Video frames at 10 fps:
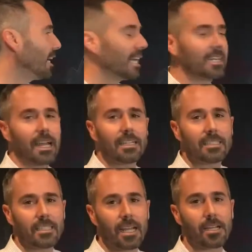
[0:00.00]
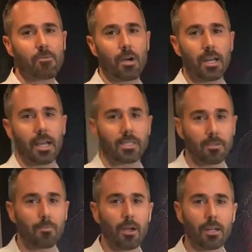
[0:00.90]
In 1991, as a
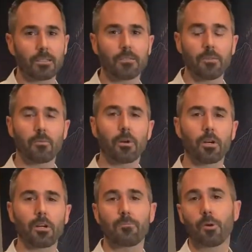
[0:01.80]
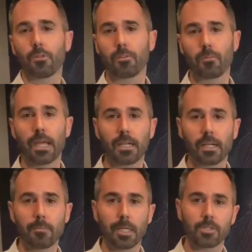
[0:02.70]
product of the work of both the Reagan
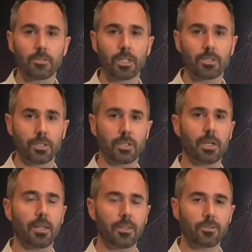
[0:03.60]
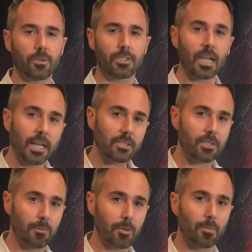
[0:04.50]
administration and the George H.W.